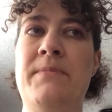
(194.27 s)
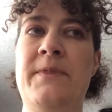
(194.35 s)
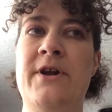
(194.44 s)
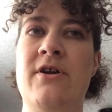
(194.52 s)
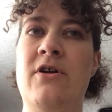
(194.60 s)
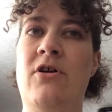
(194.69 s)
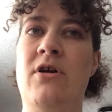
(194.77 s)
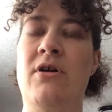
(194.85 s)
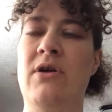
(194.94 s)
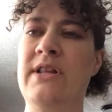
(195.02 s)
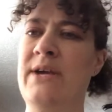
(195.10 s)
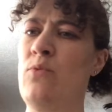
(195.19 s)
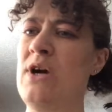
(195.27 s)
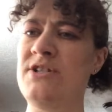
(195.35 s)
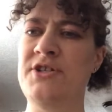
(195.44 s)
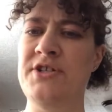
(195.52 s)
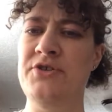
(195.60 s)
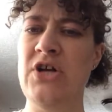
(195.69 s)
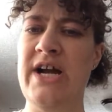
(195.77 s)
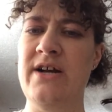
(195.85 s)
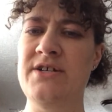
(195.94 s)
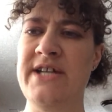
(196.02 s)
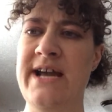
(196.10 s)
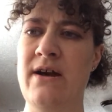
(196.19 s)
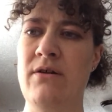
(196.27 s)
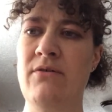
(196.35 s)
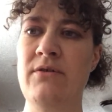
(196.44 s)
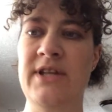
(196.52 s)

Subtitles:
there are like washers and dryers now,